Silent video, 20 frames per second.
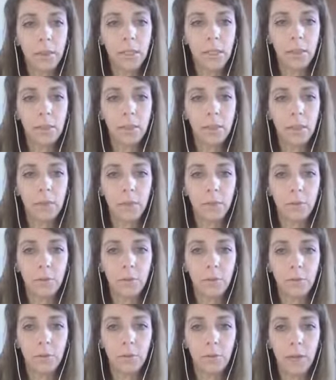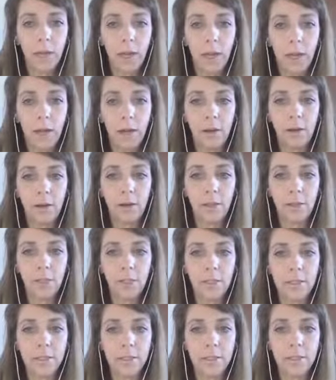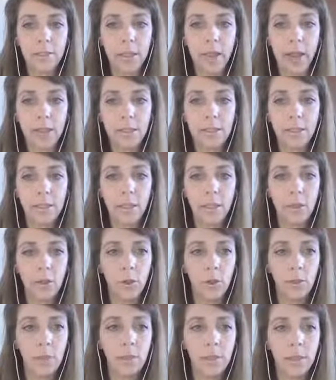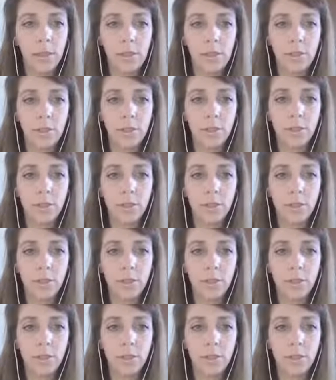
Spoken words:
love how she's testing her pins.